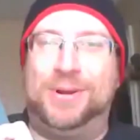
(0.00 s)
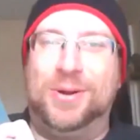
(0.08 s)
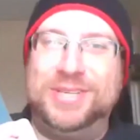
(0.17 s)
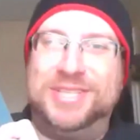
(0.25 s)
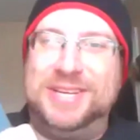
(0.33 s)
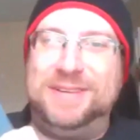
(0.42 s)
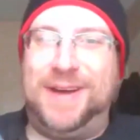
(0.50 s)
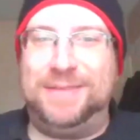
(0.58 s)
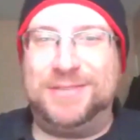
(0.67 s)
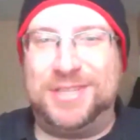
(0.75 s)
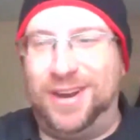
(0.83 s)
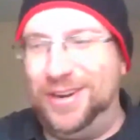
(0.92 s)
go and see
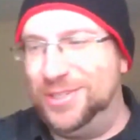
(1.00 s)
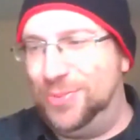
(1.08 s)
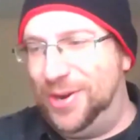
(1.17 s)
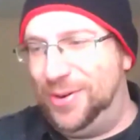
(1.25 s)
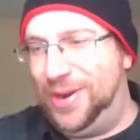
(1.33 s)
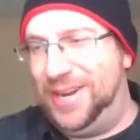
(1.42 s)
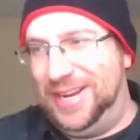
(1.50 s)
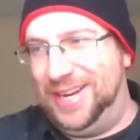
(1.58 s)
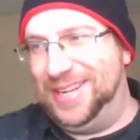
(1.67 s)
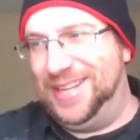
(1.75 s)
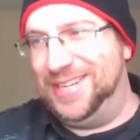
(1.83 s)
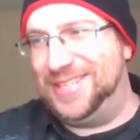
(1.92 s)
five stars, one
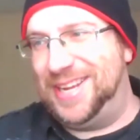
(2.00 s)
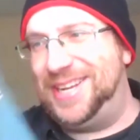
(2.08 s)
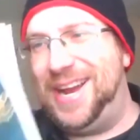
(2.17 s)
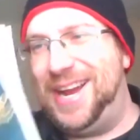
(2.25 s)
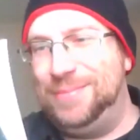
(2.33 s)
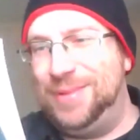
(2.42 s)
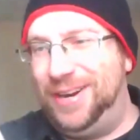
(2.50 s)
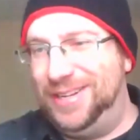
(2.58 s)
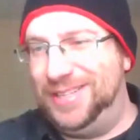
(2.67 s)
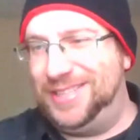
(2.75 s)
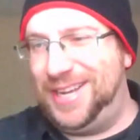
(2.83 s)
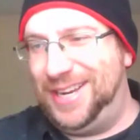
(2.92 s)
rating, and then it's like, yeah, I'm the
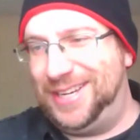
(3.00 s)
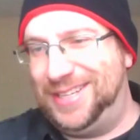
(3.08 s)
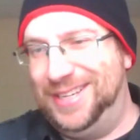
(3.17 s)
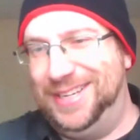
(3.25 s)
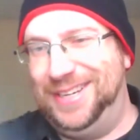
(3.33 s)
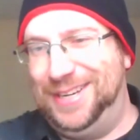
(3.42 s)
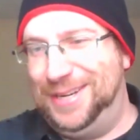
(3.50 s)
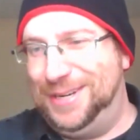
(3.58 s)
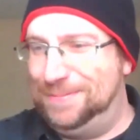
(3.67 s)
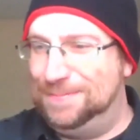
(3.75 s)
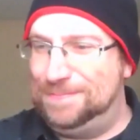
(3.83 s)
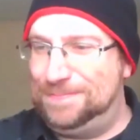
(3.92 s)
artist. I liked it.
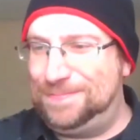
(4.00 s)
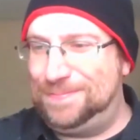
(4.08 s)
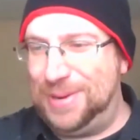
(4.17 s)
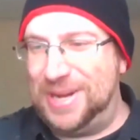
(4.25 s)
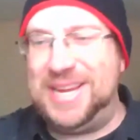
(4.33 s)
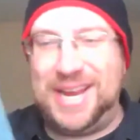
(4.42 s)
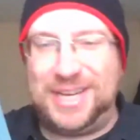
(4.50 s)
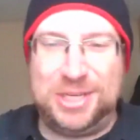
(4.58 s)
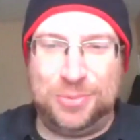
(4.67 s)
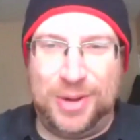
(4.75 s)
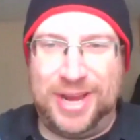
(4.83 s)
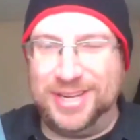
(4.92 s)
Um, but he
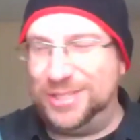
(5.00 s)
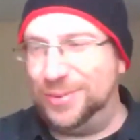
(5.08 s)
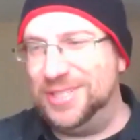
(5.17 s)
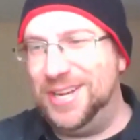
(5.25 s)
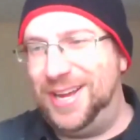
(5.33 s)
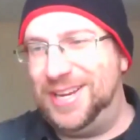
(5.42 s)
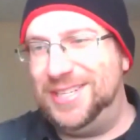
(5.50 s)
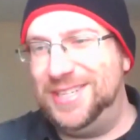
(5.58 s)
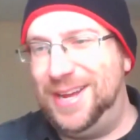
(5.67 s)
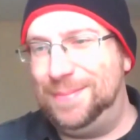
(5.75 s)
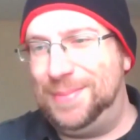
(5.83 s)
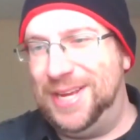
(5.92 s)
actually read it, so he's not he's
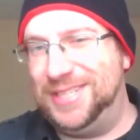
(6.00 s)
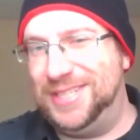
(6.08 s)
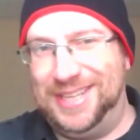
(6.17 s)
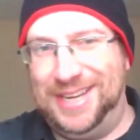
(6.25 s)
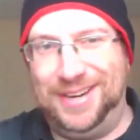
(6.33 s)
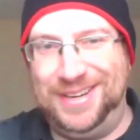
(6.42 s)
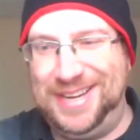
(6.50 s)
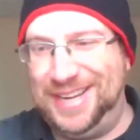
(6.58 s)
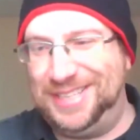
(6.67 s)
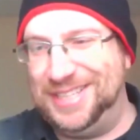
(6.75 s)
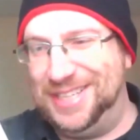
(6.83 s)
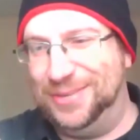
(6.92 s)
not yeah. BSing there. He
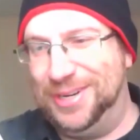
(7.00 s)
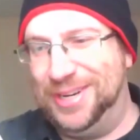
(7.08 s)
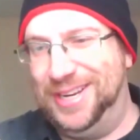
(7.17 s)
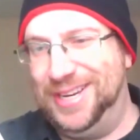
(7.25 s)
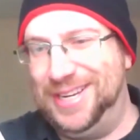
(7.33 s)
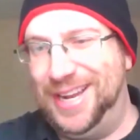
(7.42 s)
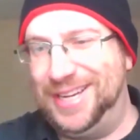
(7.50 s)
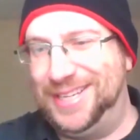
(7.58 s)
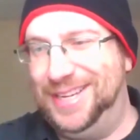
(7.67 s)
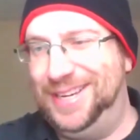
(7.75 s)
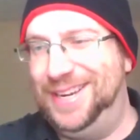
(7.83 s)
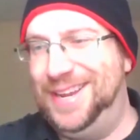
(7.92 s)
actually did read it. He liked
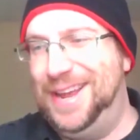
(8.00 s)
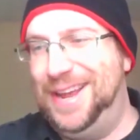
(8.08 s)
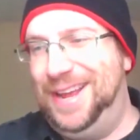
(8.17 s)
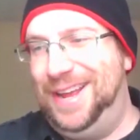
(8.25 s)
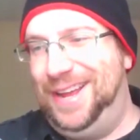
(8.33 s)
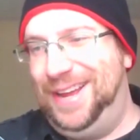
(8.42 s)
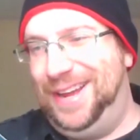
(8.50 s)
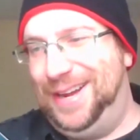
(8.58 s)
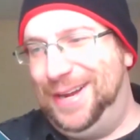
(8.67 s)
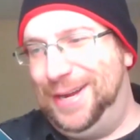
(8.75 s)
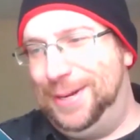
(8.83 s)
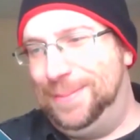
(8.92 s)
it.
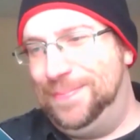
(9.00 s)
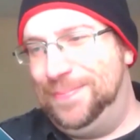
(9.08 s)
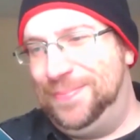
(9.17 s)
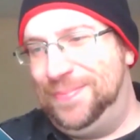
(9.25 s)
Um,